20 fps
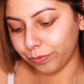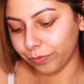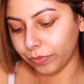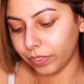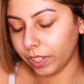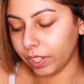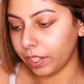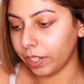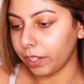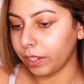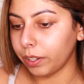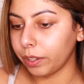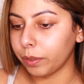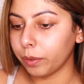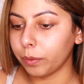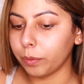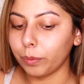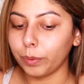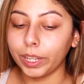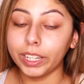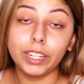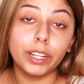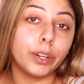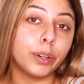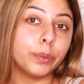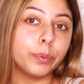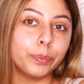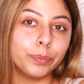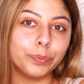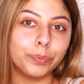Okay,
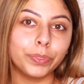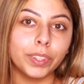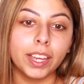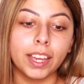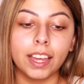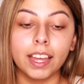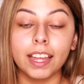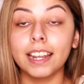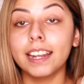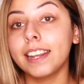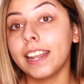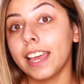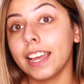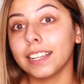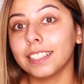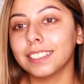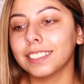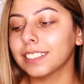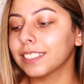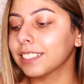bueno. Next,